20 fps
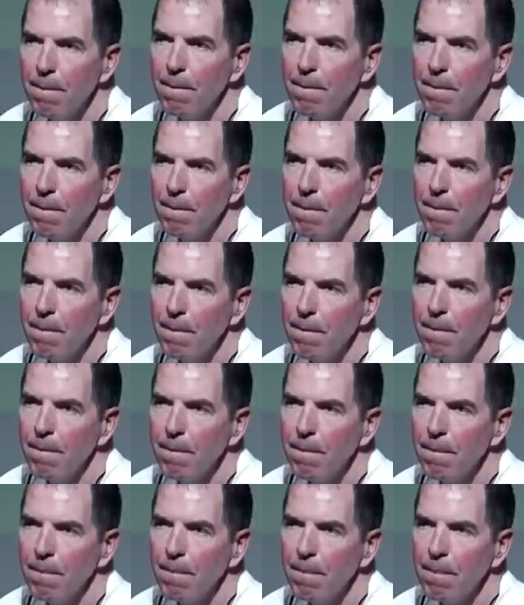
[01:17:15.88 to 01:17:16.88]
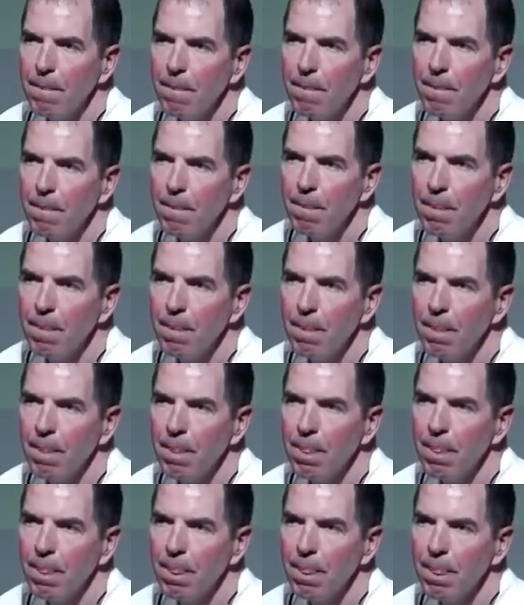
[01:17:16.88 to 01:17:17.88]
Many executives, from, from my
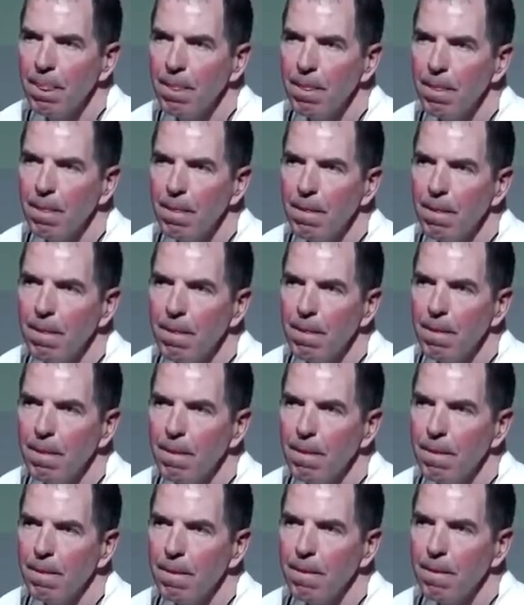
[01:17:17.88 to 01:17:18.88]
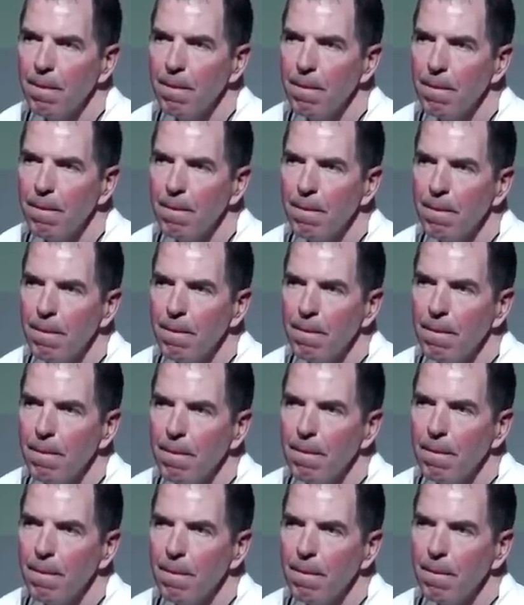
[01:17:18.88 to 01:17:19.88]
experience, believe that their value
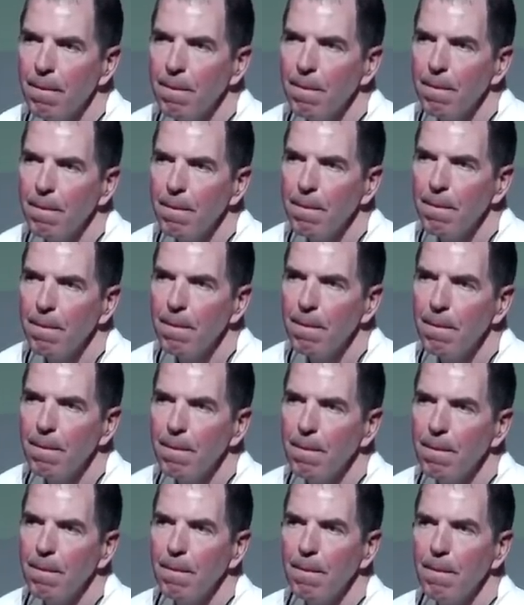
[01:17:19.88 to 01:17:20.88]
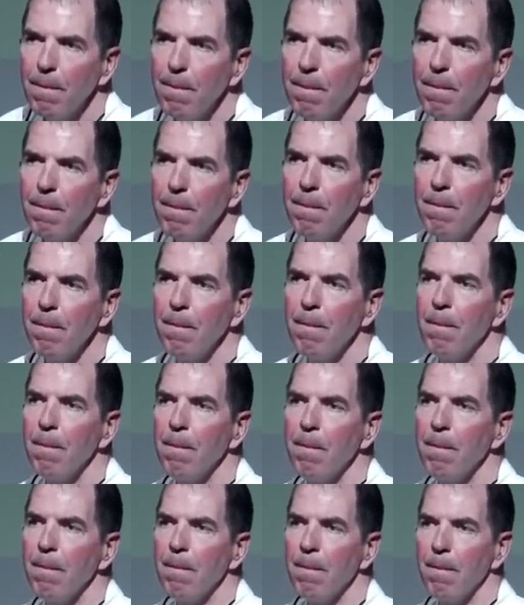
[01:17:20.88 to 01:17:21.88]
add is
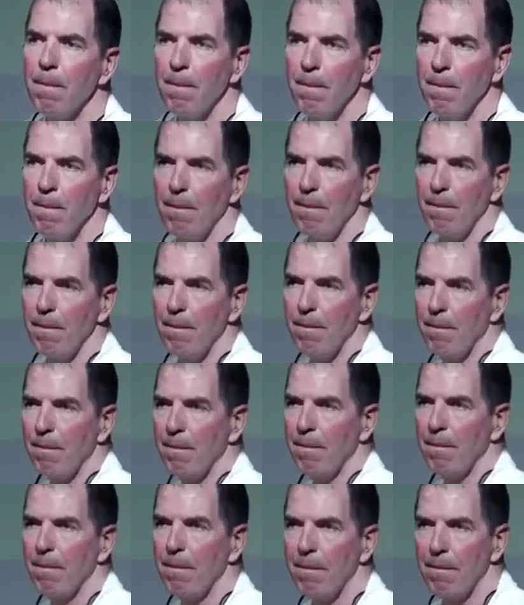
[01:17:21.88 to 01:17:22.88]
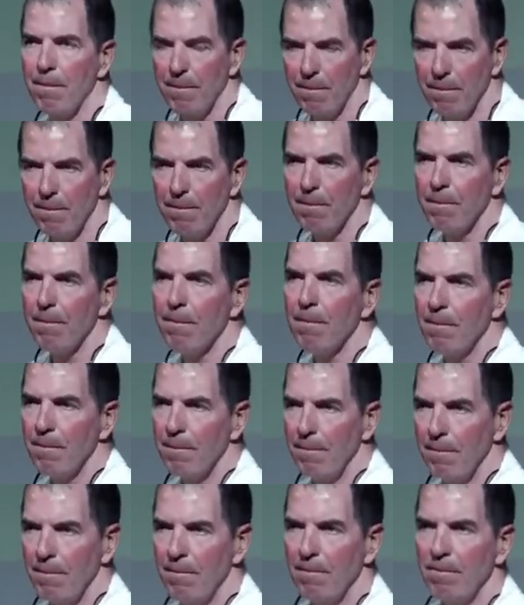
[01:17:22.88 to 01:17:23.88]
in command and control
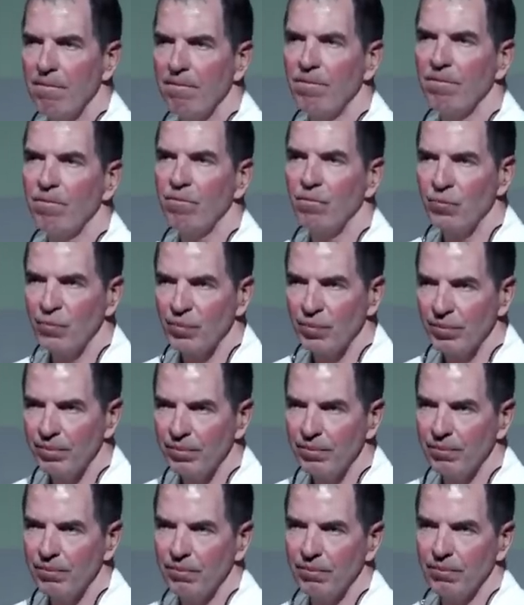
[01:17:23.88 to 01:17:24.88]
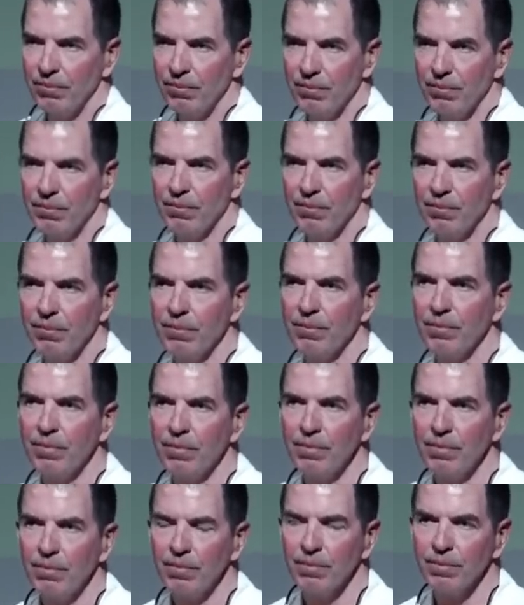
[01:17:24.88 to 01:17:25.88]
and in getting
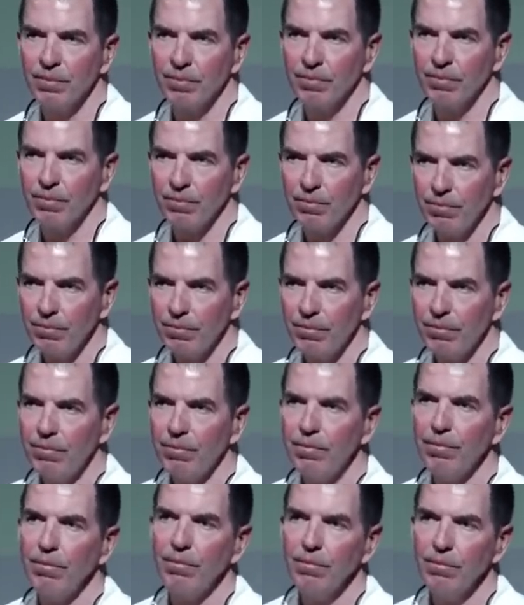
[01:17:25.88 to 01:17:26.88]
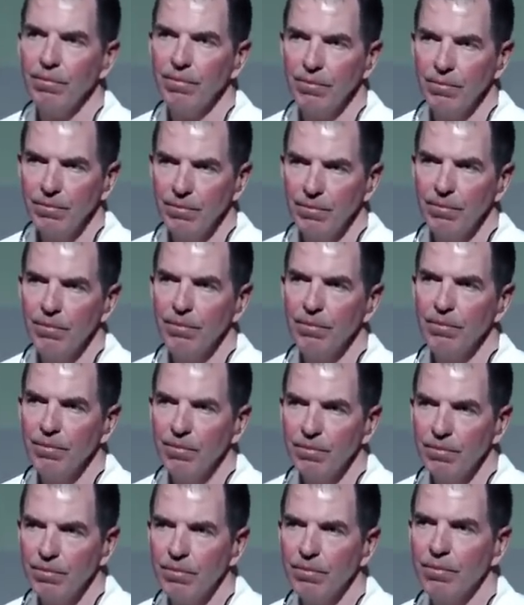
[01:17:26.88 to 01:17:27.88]
uh, metrics in order to, to
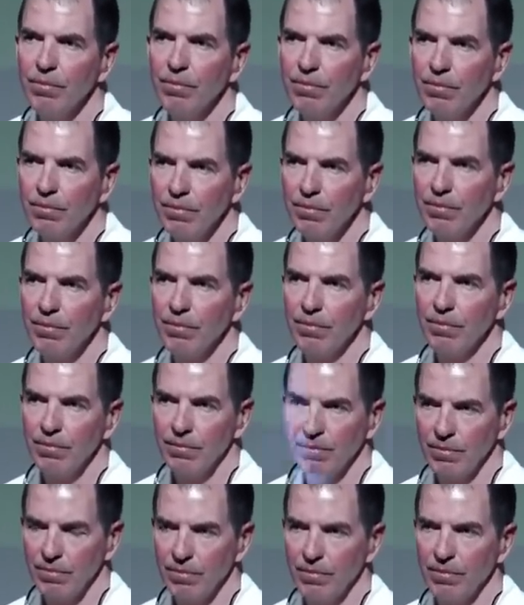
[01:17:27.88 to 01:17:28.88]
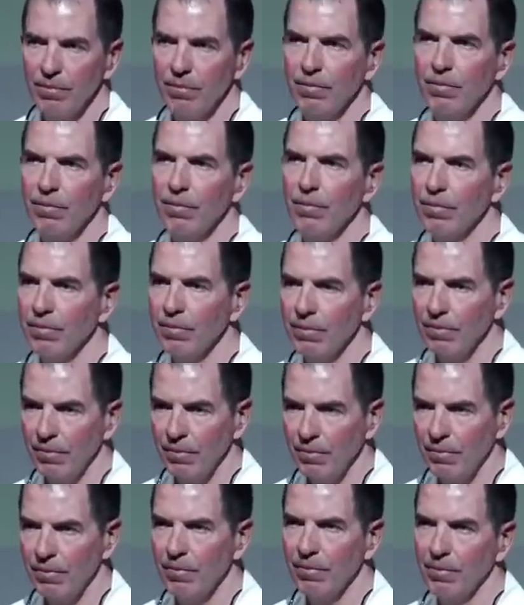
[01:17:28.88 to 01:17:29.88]
use those metrics in order to do command and
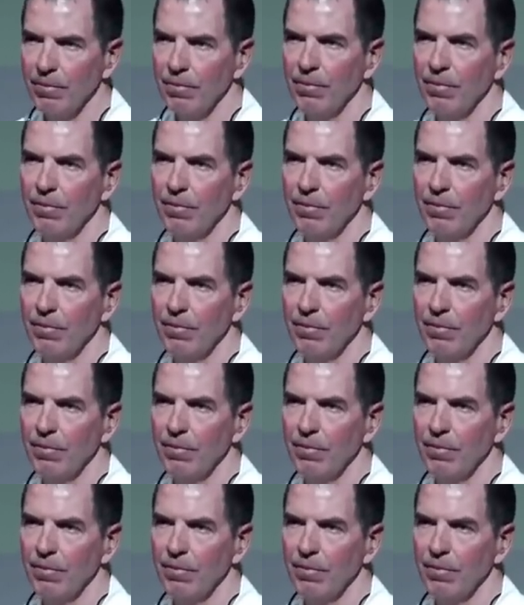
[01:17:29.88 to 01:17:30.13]
control.